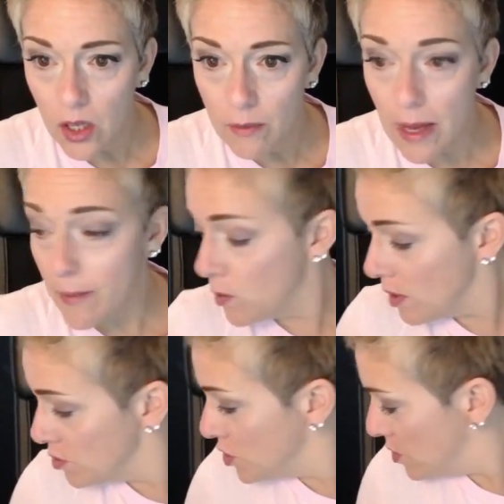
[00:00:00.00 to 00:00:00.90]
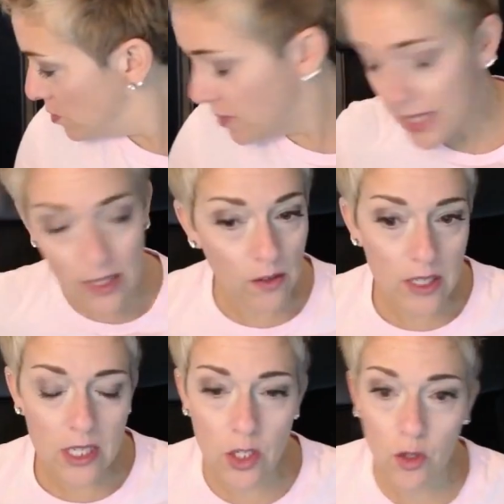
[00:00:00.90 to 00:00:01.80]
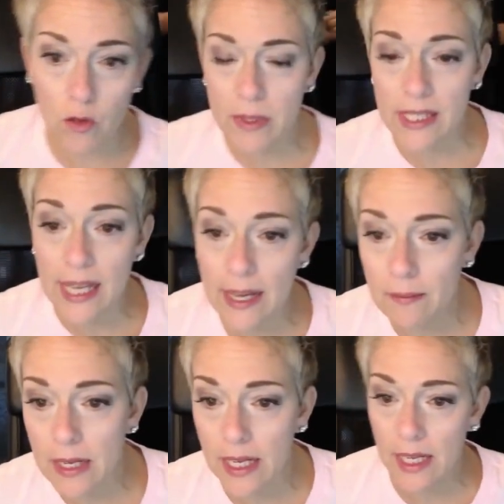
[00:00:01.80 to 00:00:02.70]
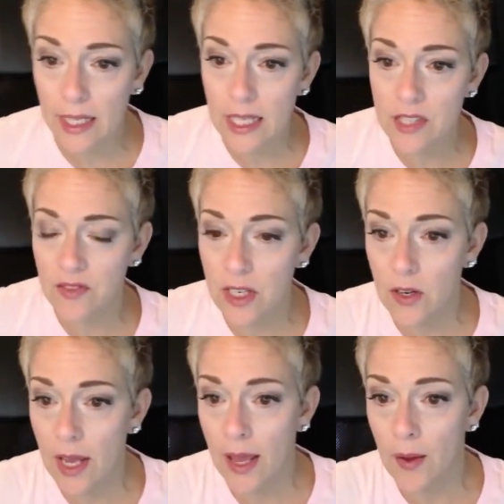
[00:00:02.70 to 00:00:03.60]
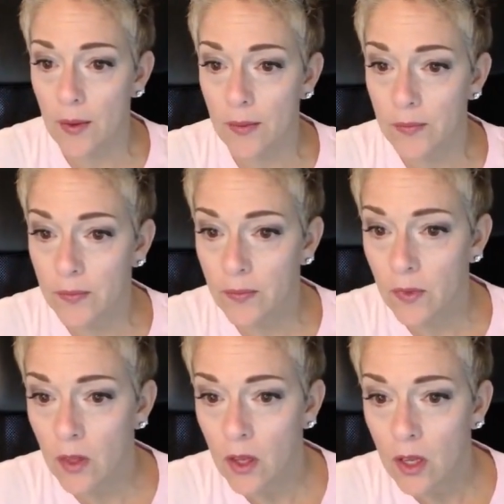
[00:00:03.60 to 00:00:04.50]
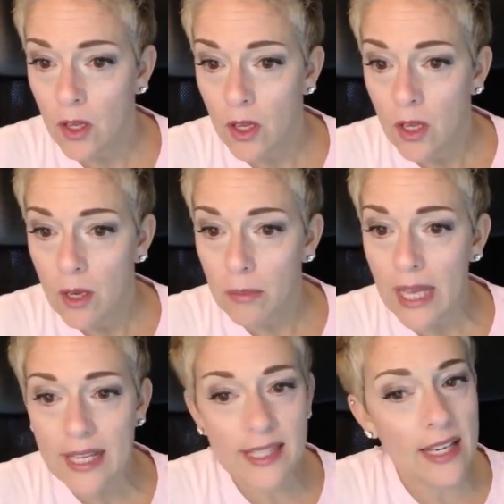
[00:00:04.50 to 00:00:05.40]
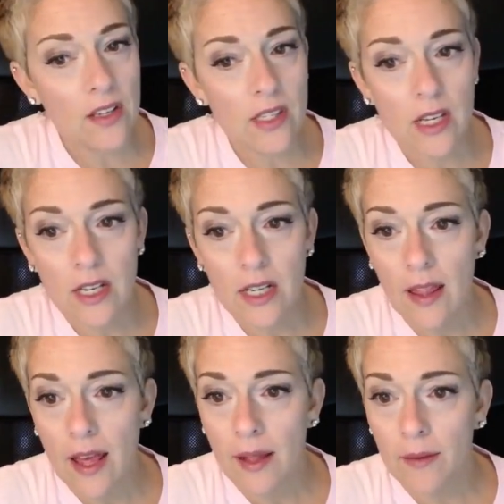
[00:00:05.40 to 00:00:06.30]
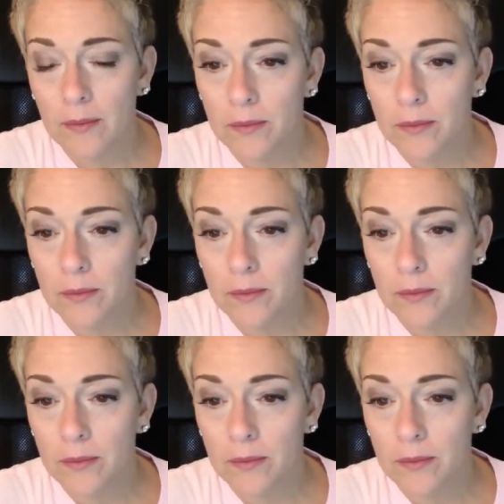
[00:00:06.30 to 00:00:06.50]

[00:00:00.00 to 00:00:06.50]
Baby, won't you get on this stool beside me and let's figure it out. Black Sails, not into that.